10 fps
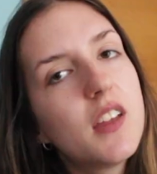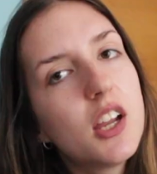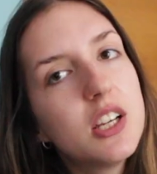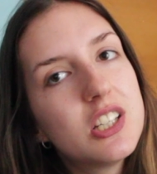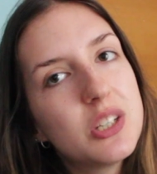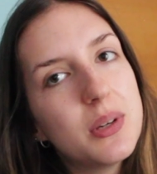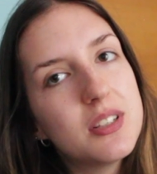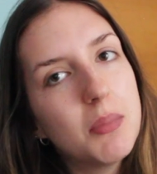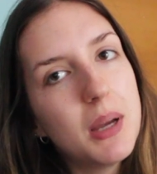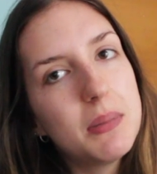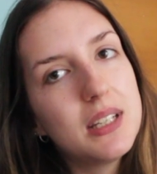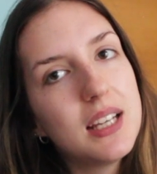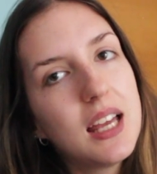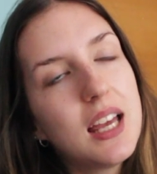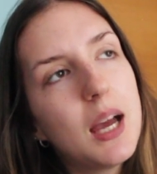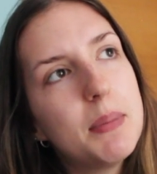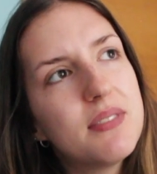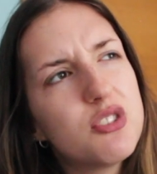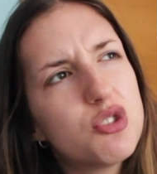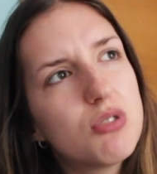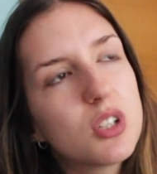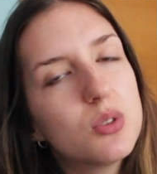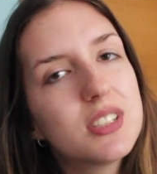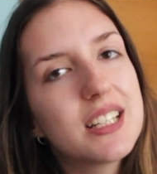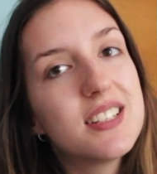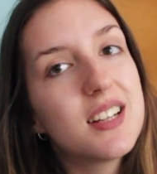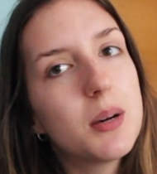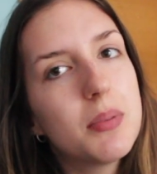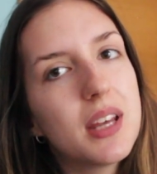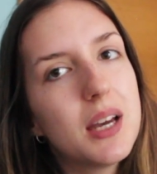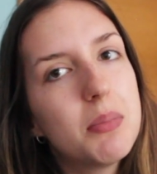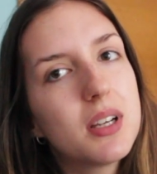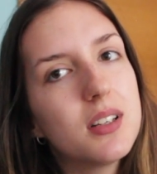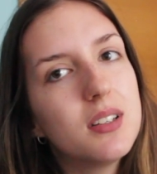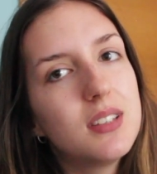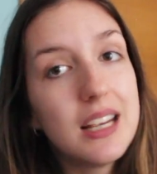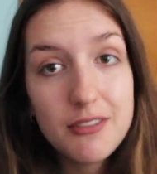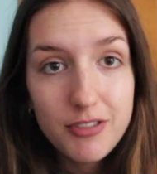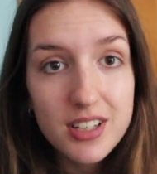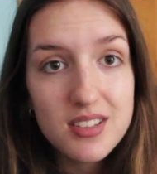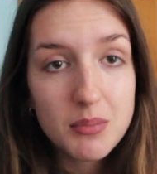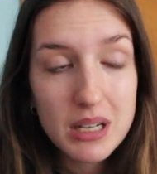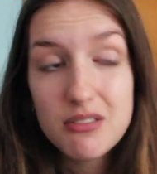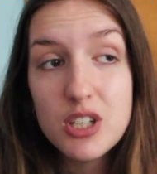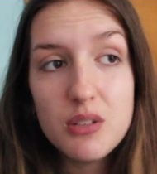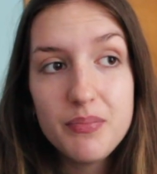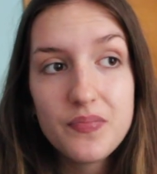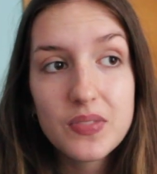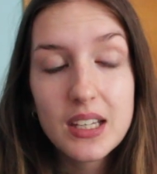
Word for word: The only issue is it might be a bit of a struggle to get it up there because it fits in my room.